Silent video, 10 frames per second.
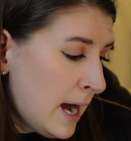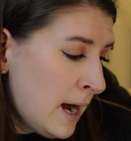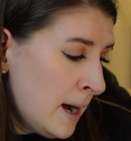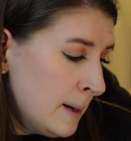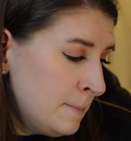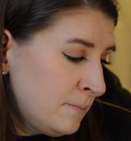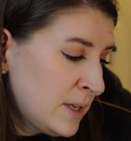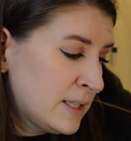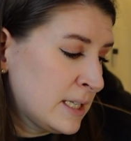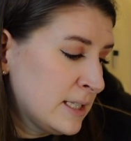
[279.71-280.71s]

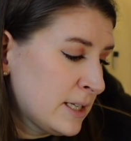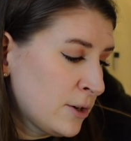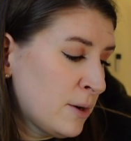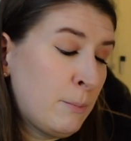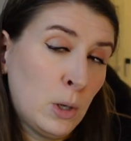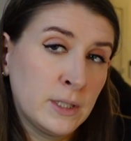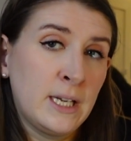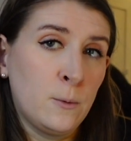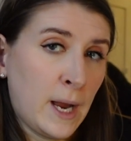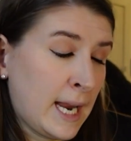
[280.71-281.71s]
It's considered a
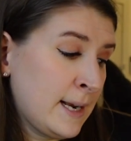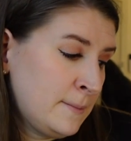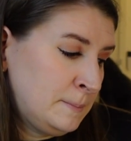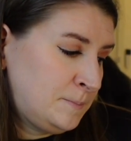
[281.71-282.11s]
bulky weight,